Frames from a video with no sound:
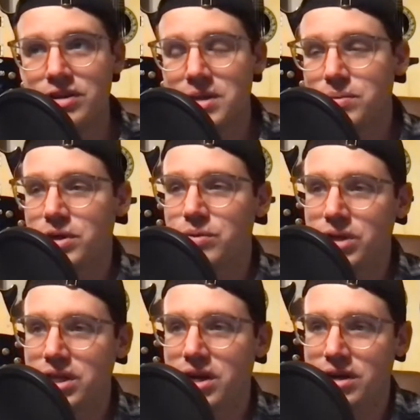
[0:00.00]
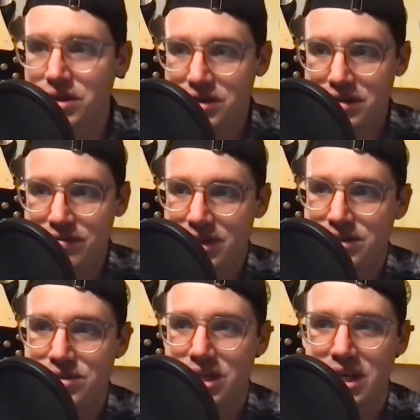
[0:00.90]
They played really hard on
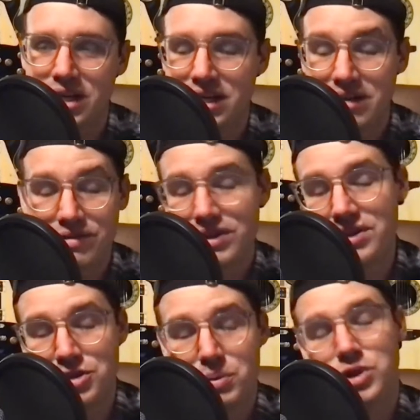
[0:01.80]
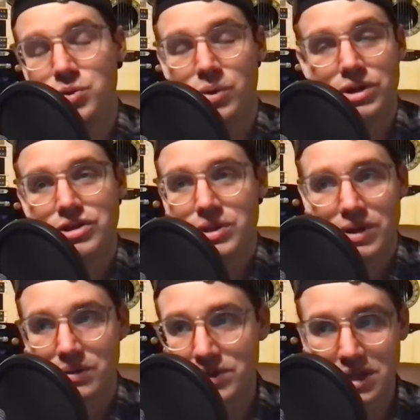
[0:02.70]
defense. They kind of did everything the Spurs weren't doing,
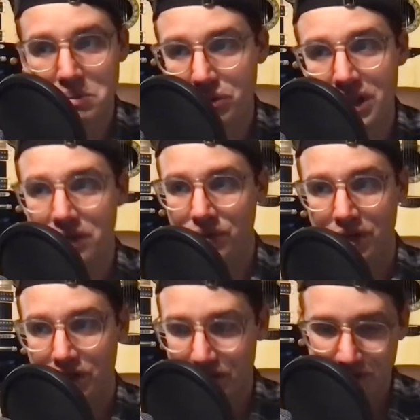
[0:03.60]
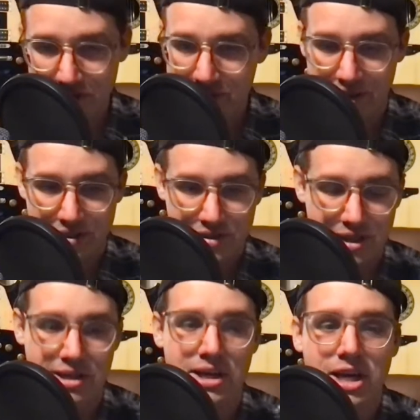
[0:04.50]
was like playing really hard on defense and